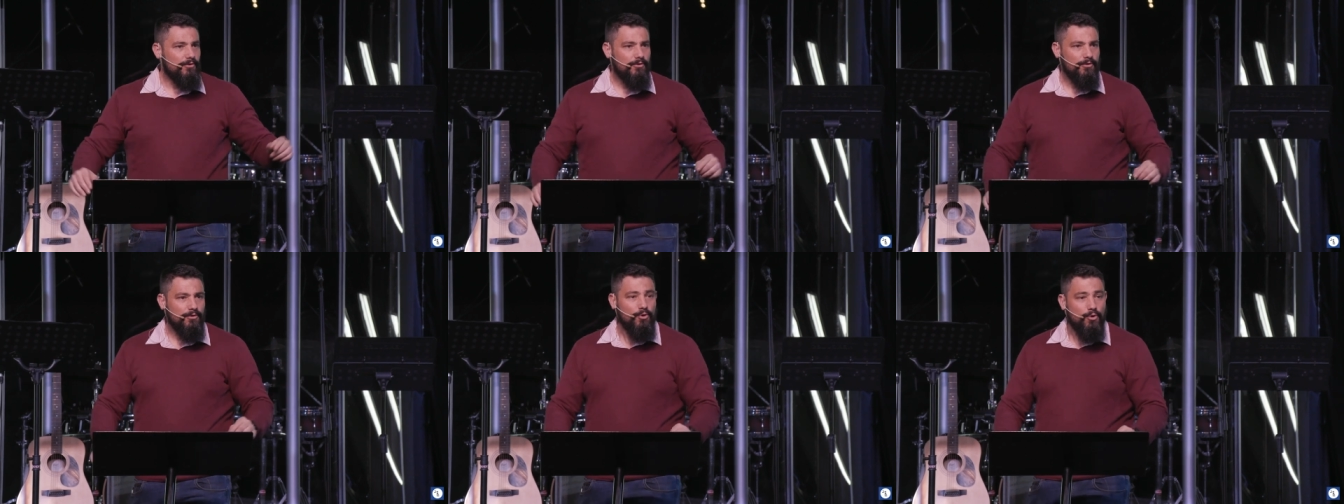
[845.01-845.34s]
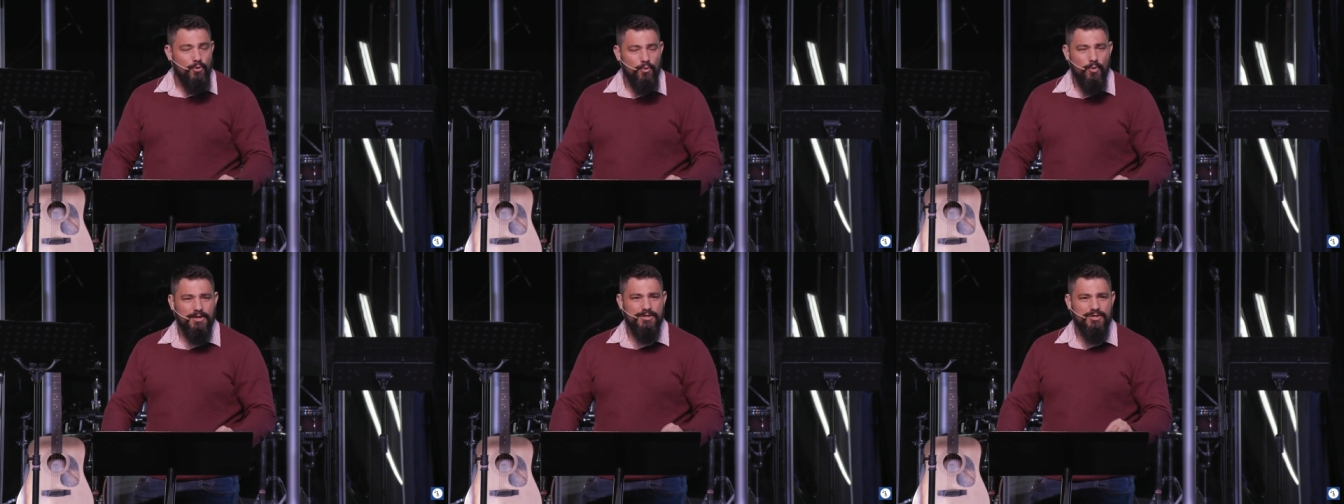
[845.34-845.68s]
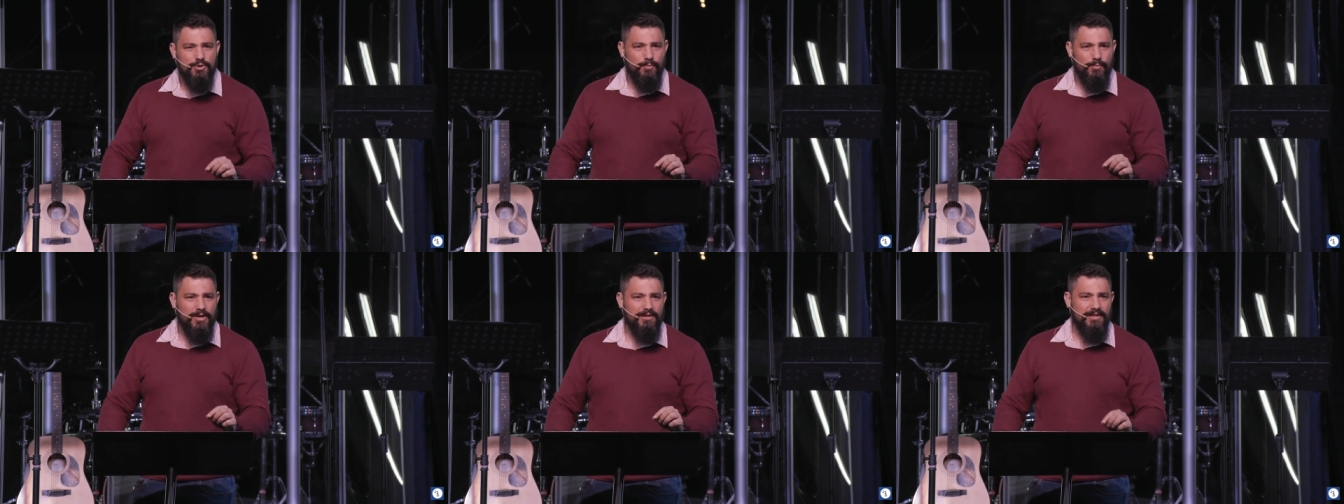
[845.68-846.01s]
Who wants
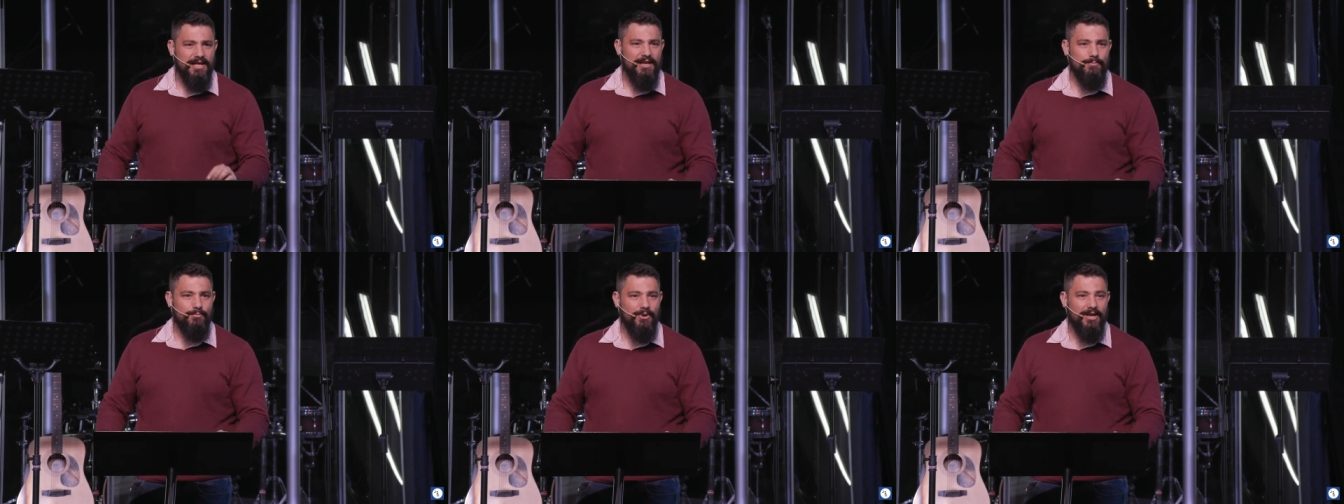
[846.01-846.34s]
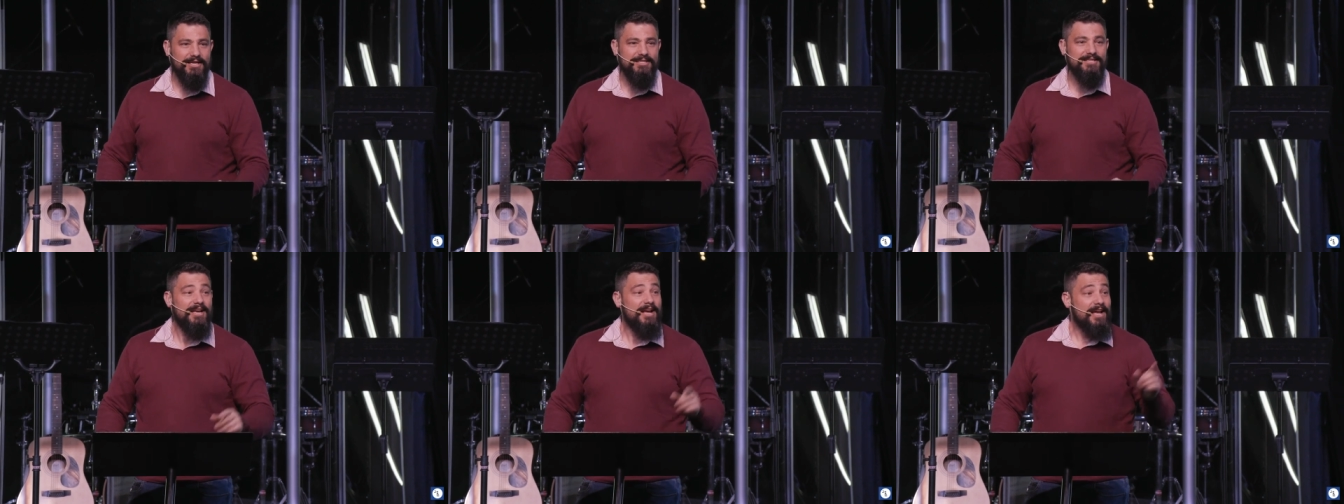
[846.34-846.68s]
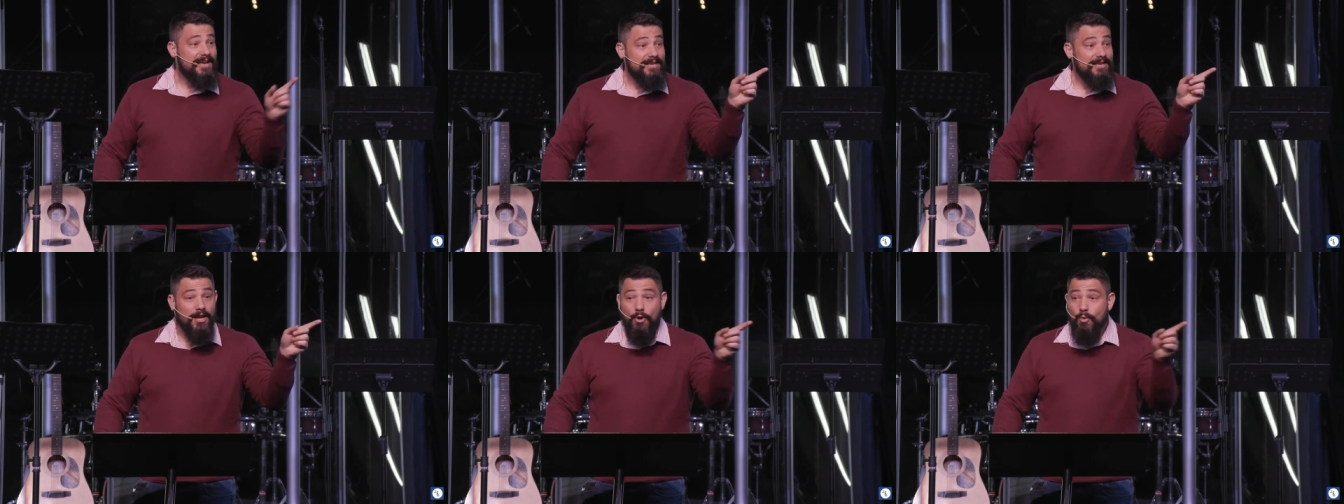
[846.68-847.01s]
to be in that place?
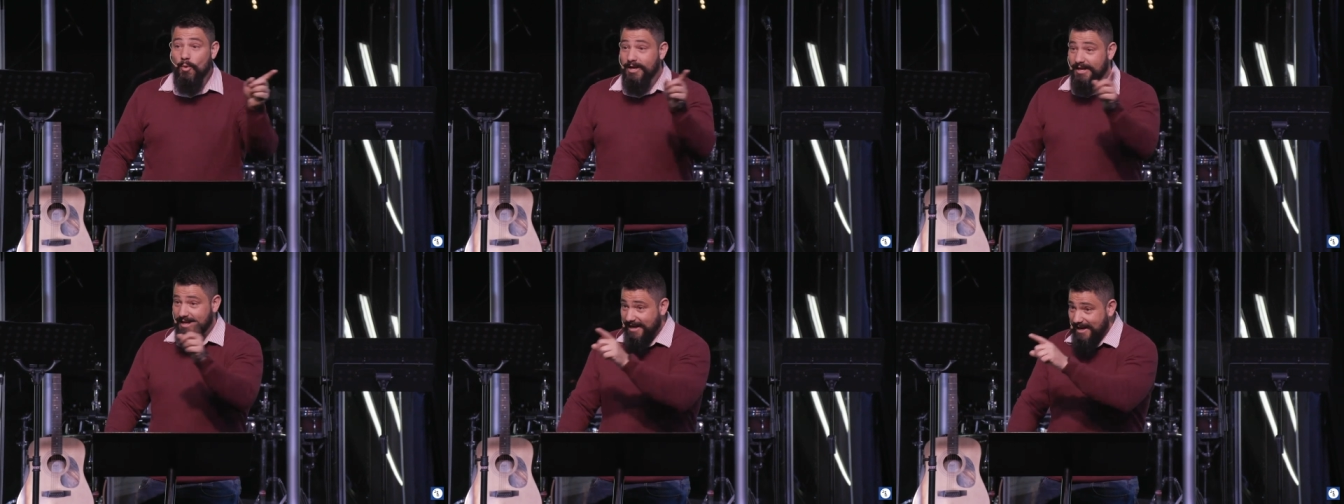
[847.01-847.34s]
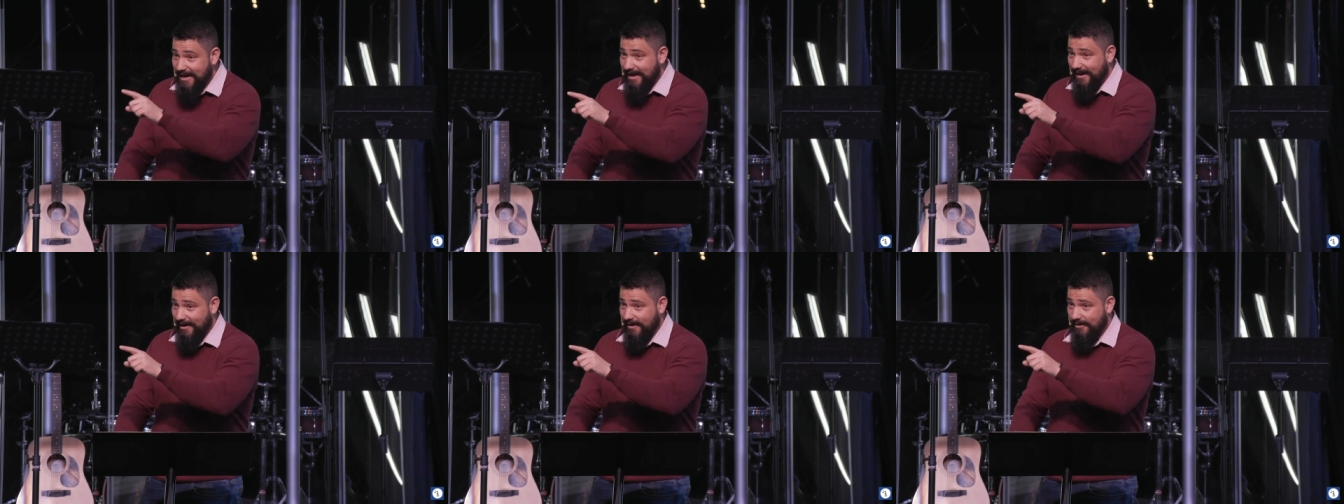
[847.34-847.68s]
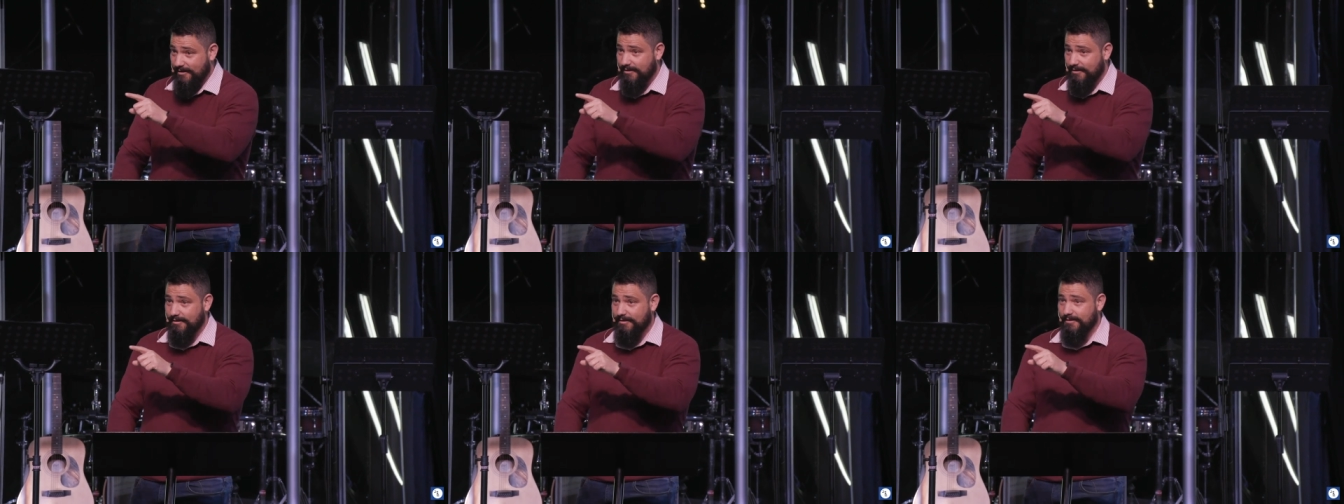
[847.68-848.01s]
No one here,
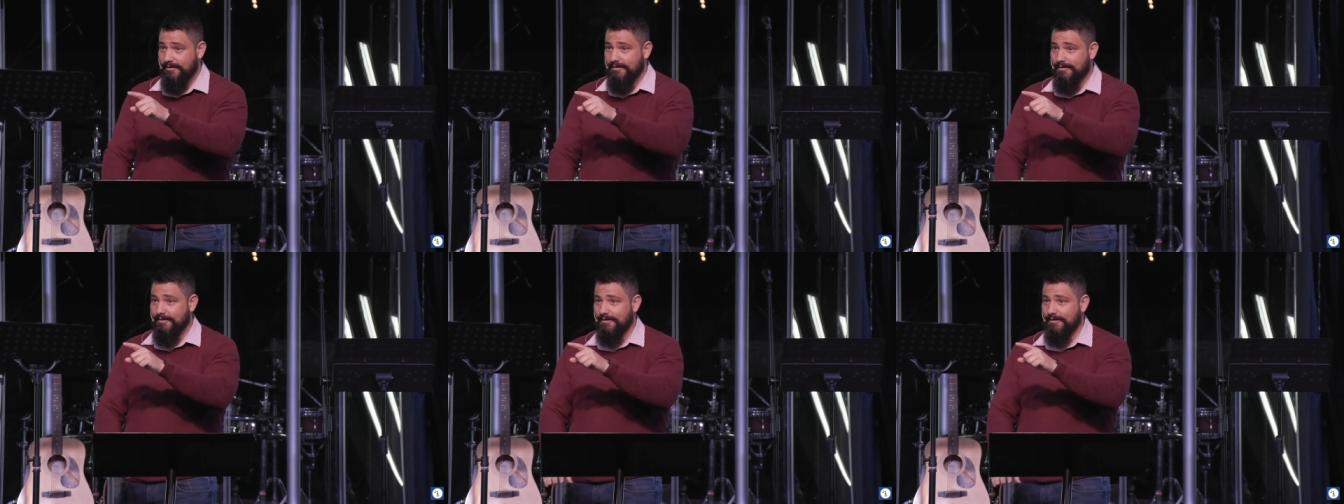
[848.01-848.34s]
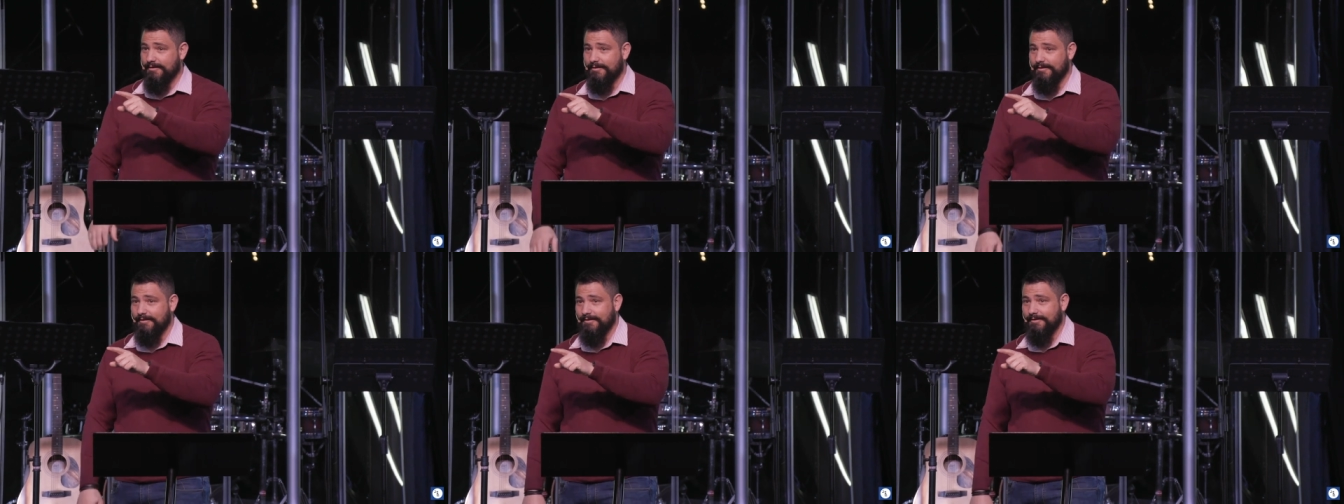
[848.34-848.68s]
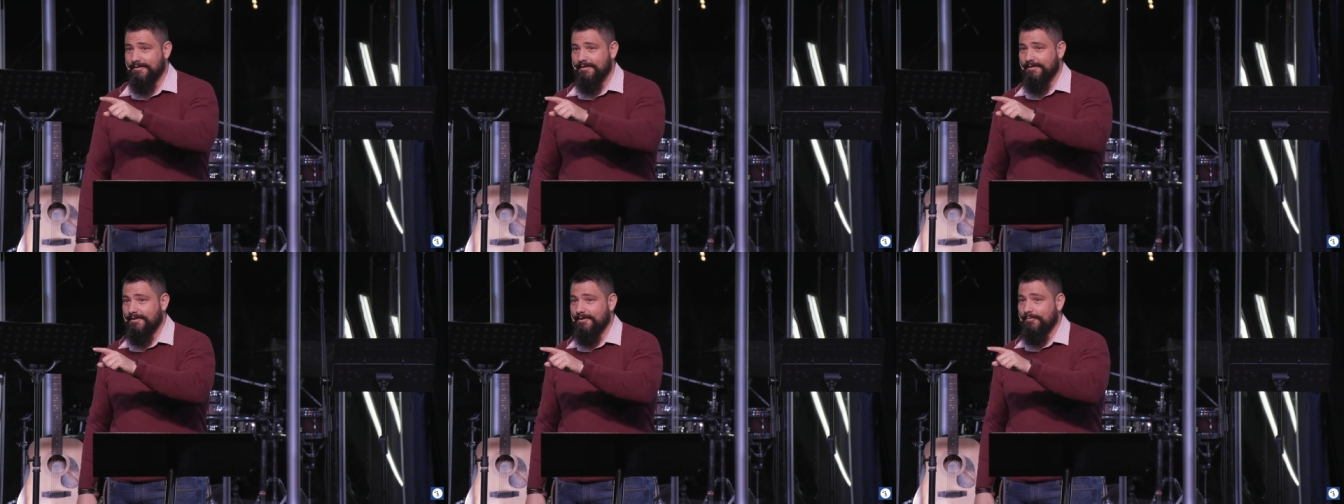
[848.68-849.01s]

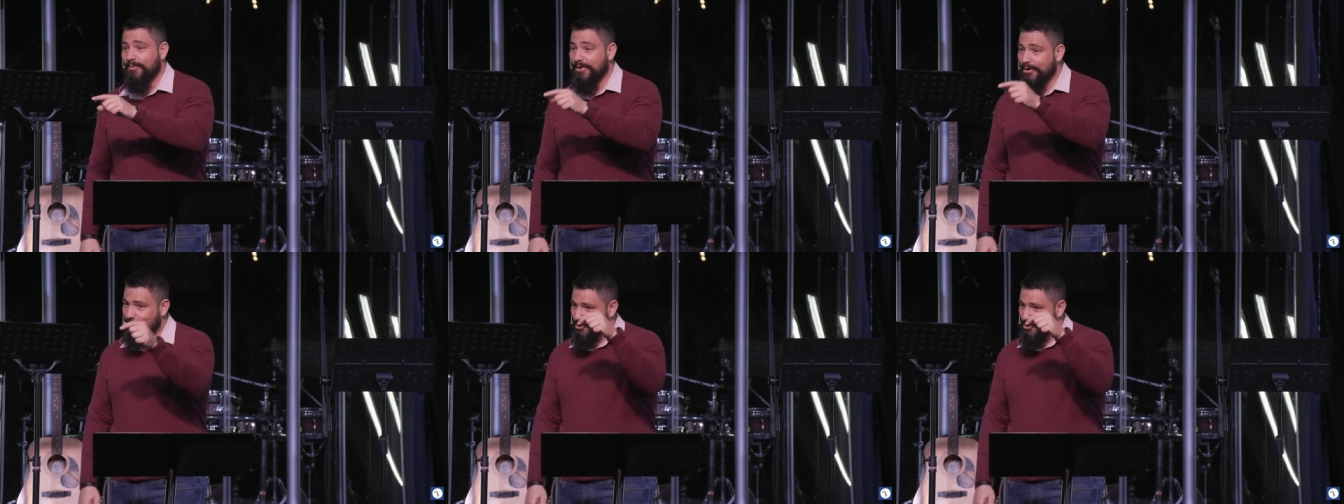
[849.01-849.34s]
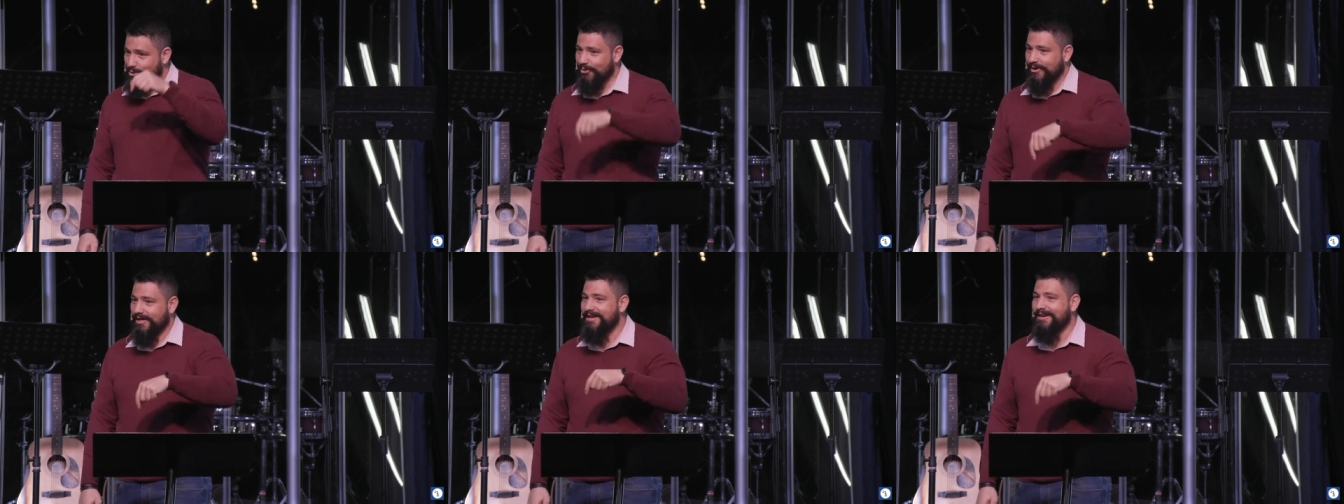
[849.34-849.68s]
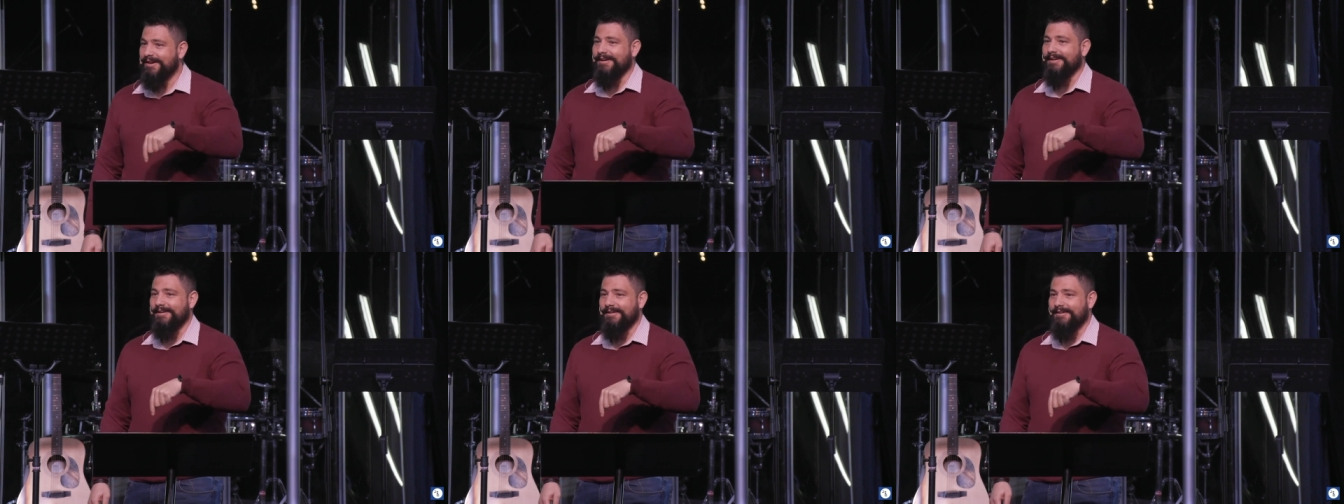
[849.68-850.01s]
because you're here.